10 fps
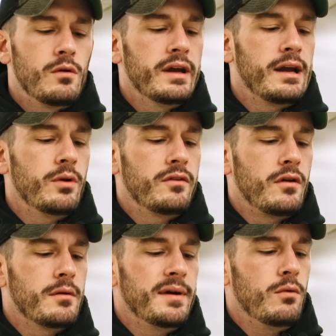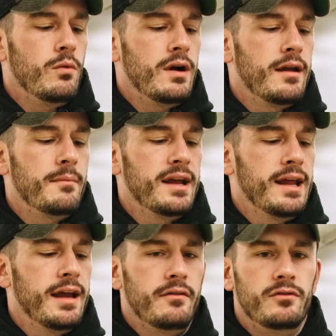quick, I want to talk about why I might
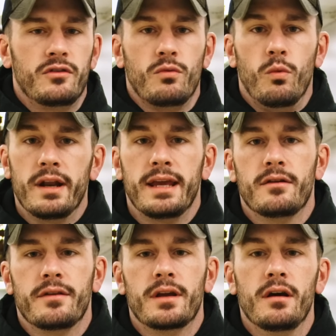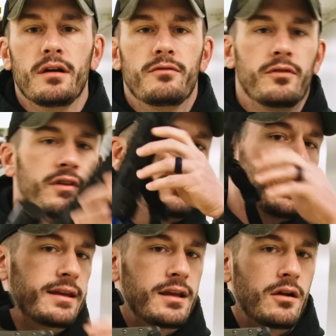have just one hand on the gun for this
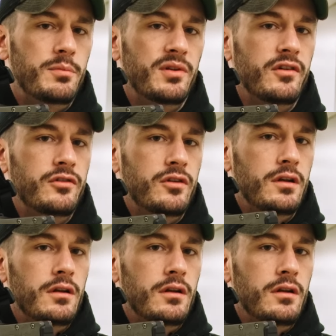high carry position.